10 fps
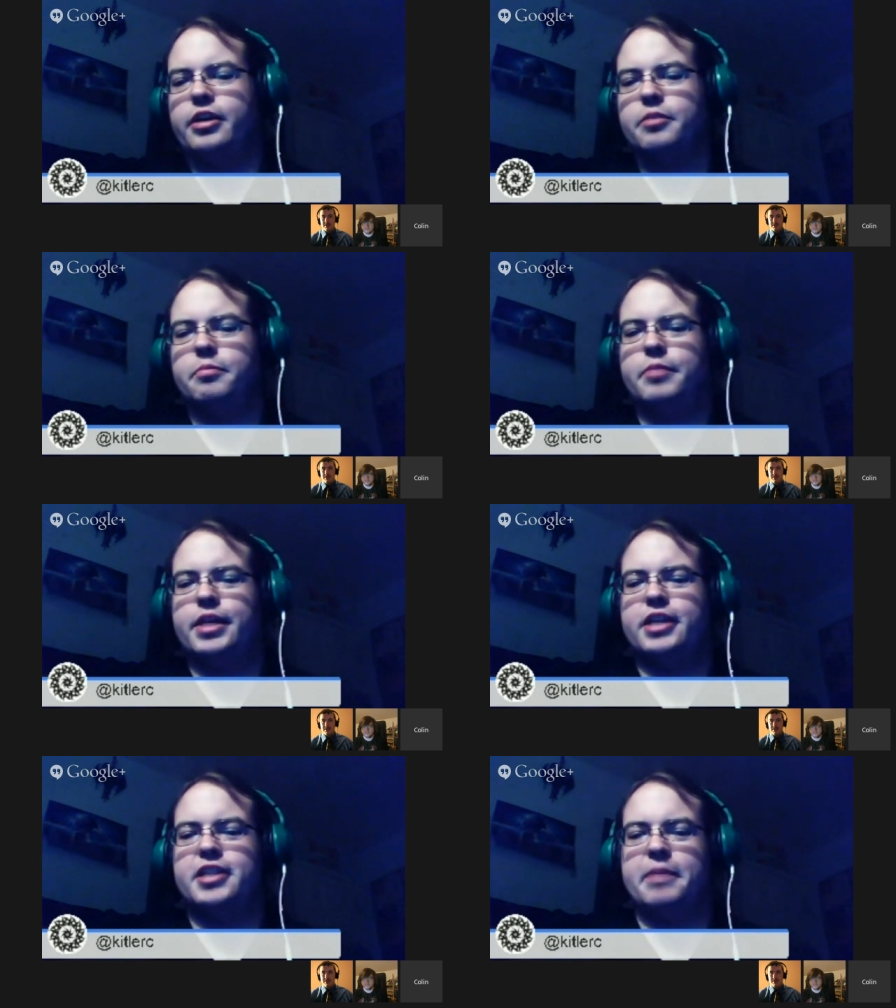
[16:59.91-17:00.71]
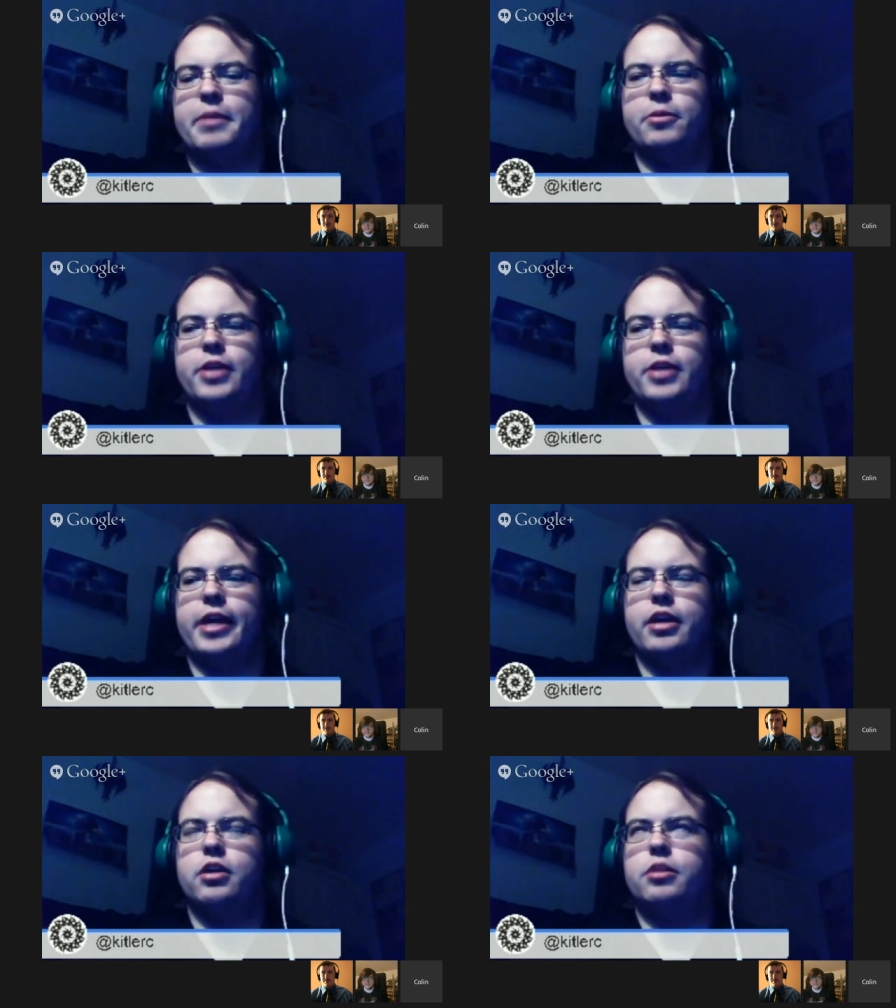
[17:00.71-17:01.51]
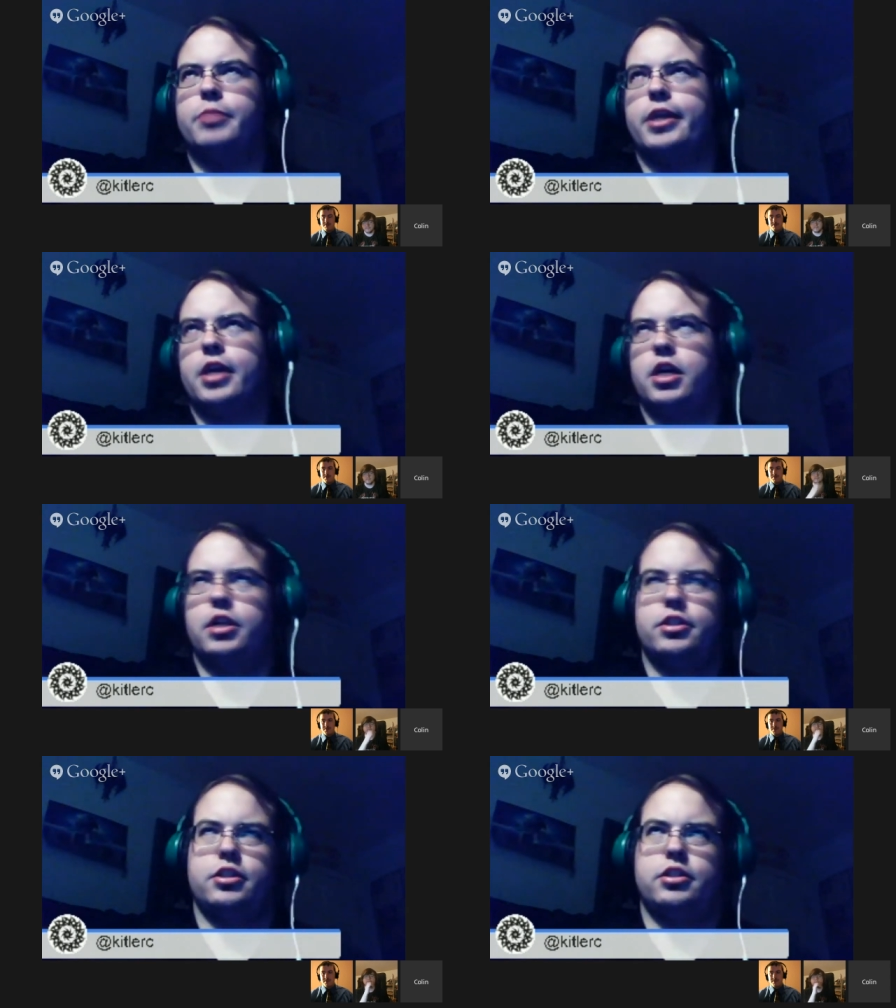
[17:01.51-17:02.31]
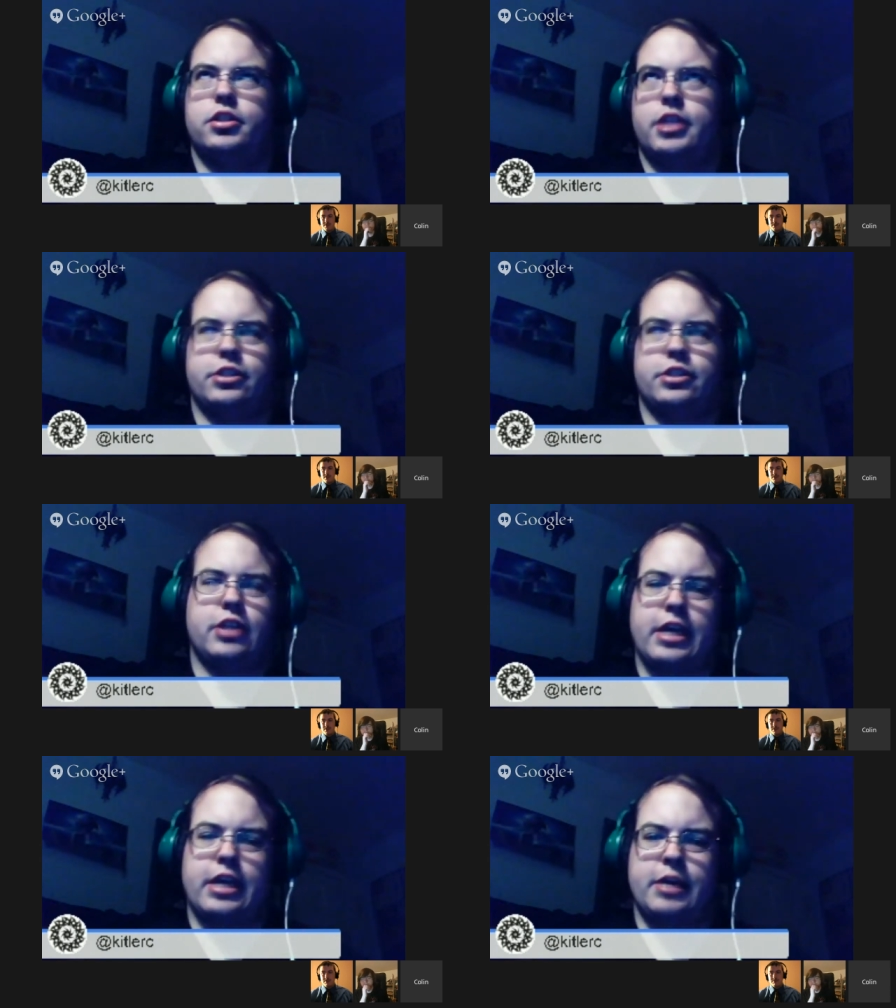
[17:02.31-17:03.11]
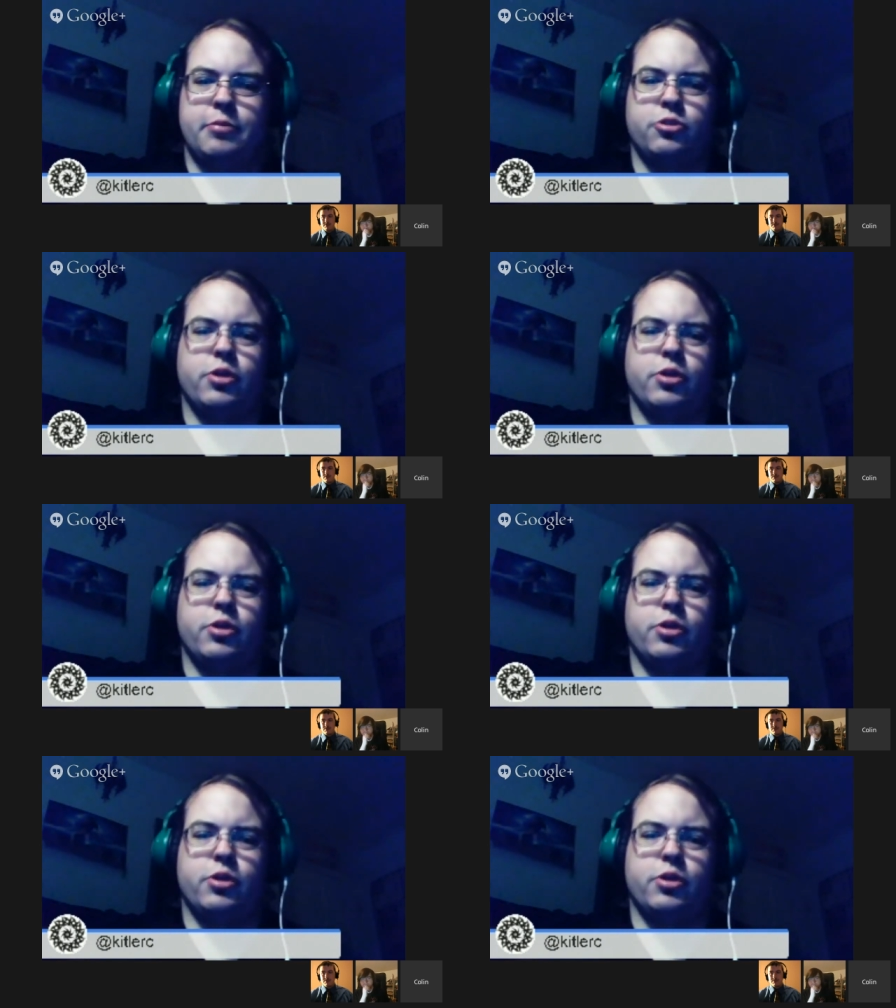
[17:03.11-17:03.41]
because then people are like, oh my god, it's the 6th game. Do I